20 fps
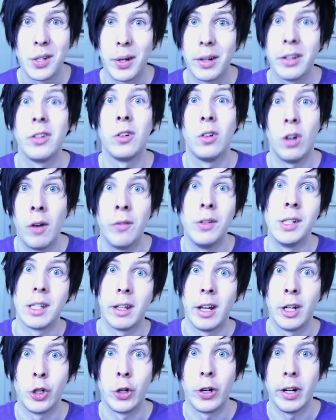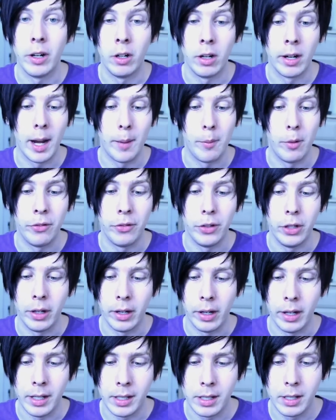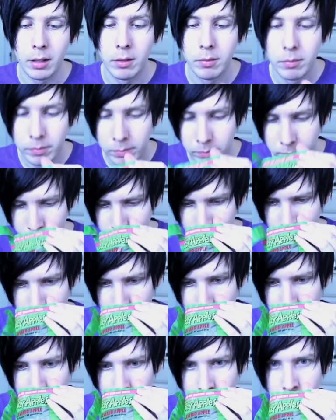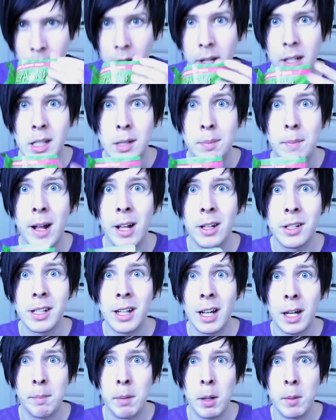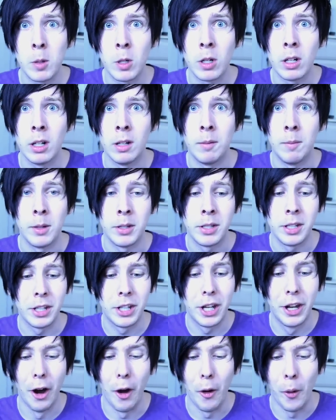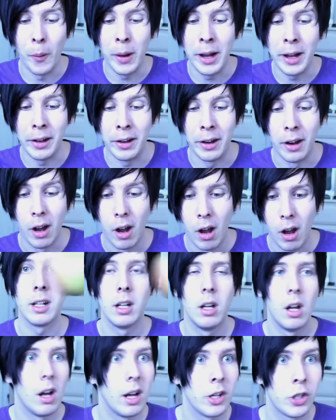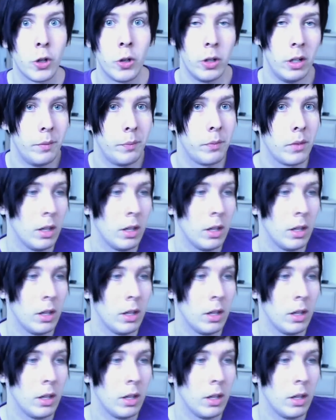So I thought, obviously, I'd try it on camera for you guys. It smells like bubblegum. This is so weird. I saw it.